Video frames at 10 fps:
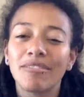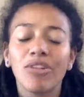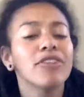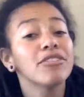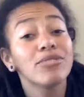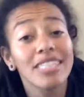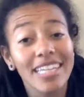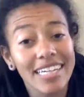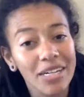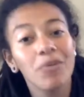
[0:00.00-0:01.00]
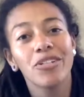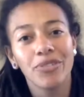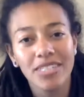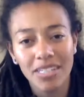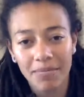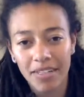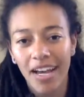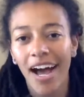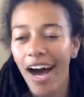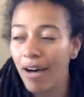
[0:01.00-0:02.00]
video, or if you did like it, what do you want to see?
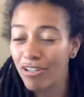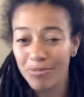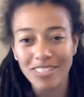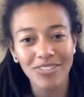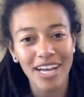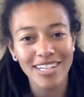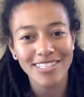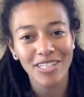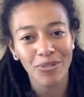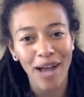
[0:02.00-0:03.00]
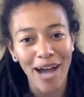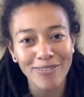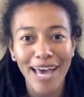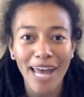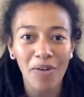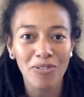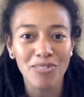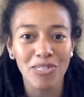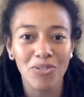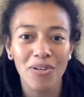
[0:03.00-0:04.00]
I hope to see you guys stick around, and I will
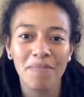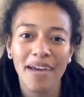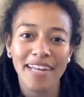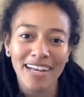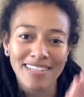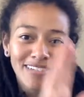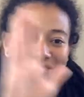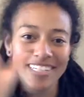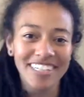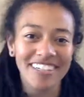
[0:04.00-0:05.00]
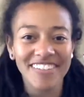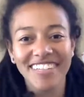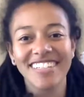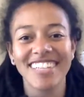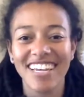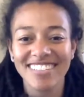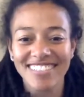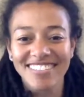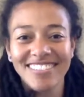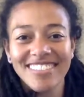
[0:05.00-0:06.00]
see you in my next video. Thanks, guys.